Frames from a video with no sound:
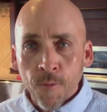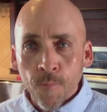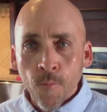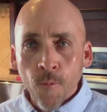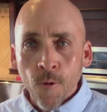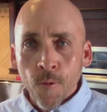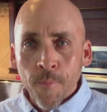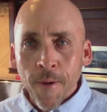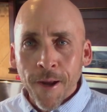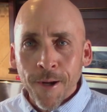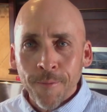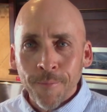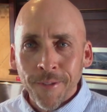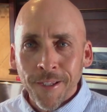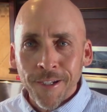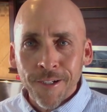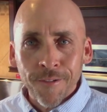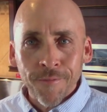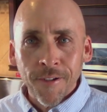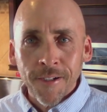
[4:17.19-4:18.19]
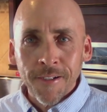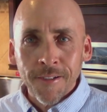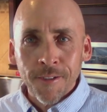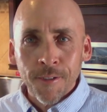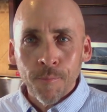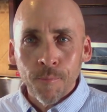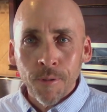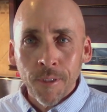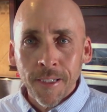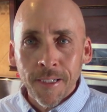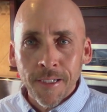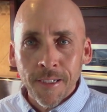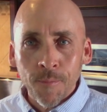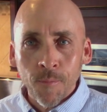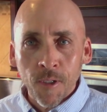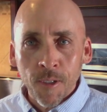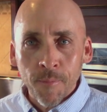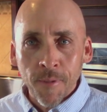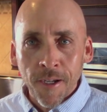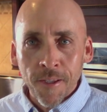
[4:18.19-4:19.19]
more about them later if I just complain in
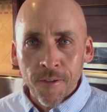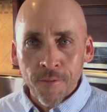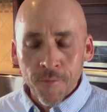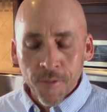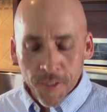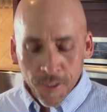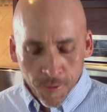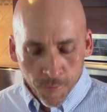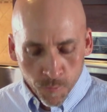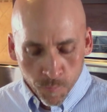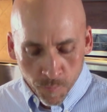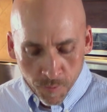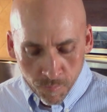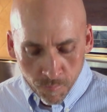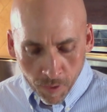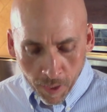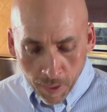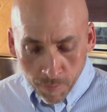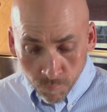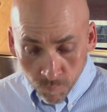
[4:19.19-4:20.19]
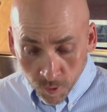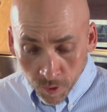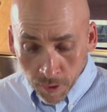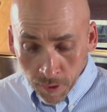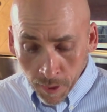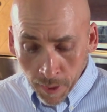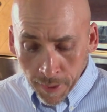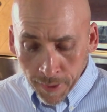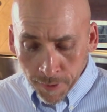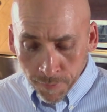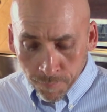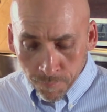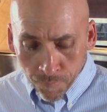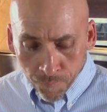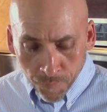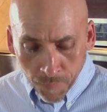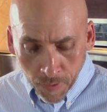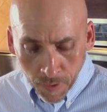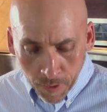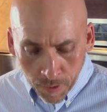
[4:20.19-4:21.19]
one of my other videos, but I really like them.
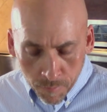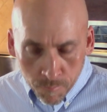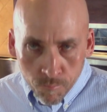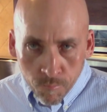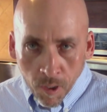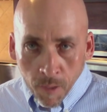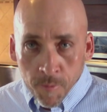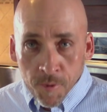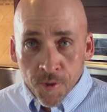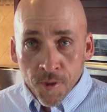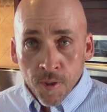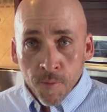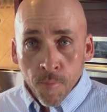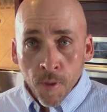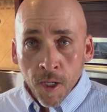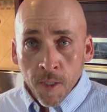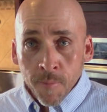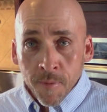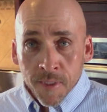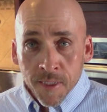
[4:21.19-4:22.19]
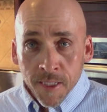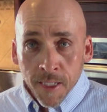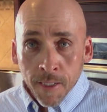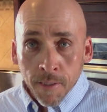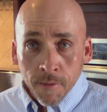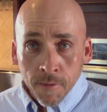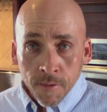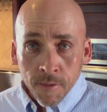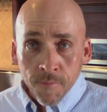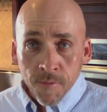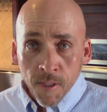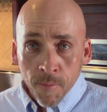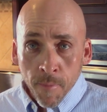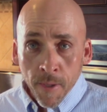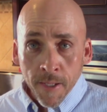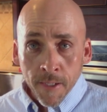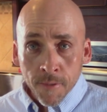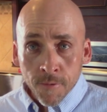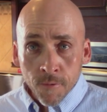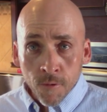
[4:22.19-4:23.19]
Probably should have bought them in stainless if they
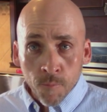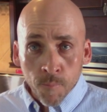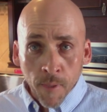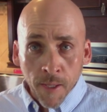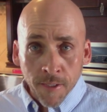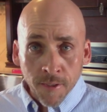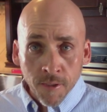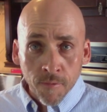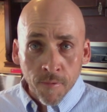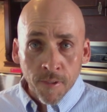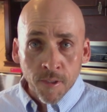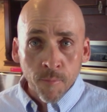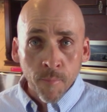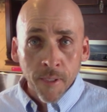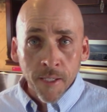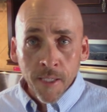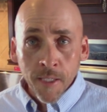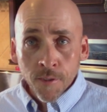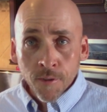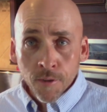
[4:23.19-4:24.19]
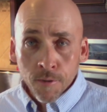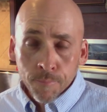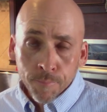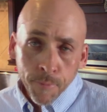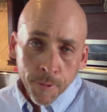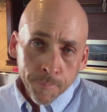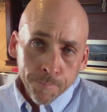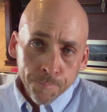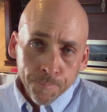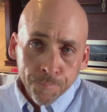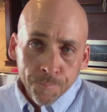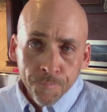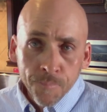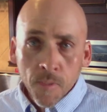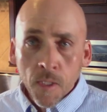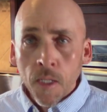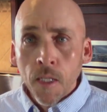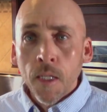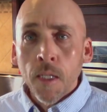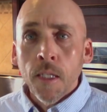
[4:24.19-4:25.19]
made it so it matched the rest of my kitchen, but
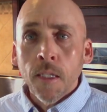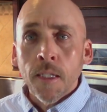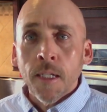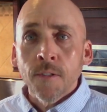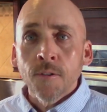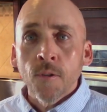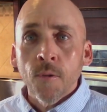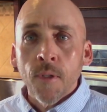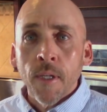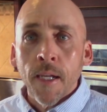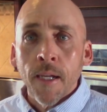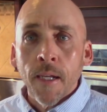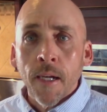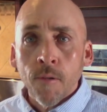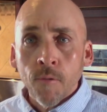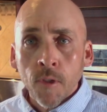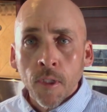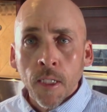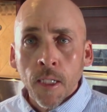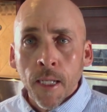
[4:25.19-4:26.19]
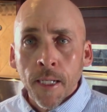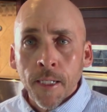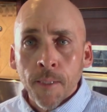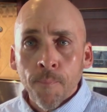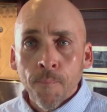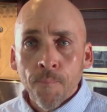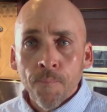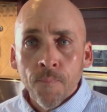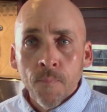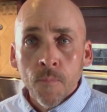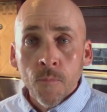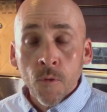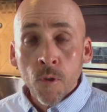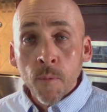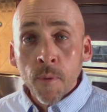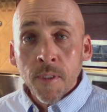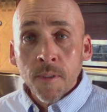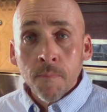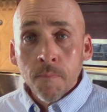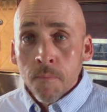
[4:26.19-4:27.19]
that's okay. I really like them. So
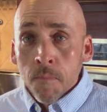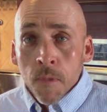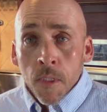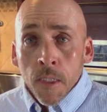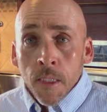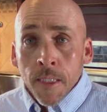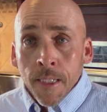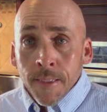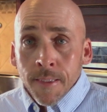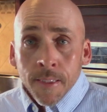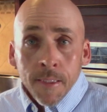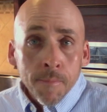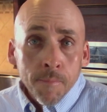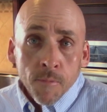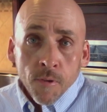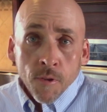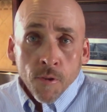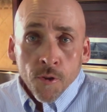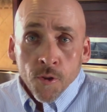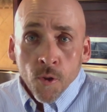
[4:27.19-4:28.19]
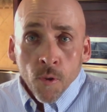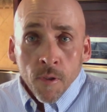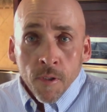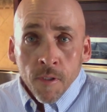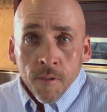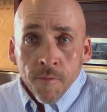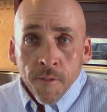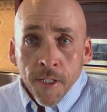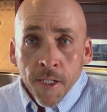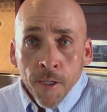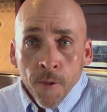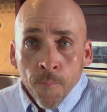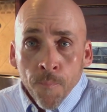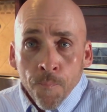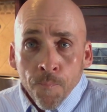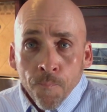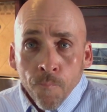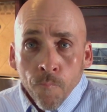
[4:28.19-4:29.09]
anyways, that's it. Just a short little video.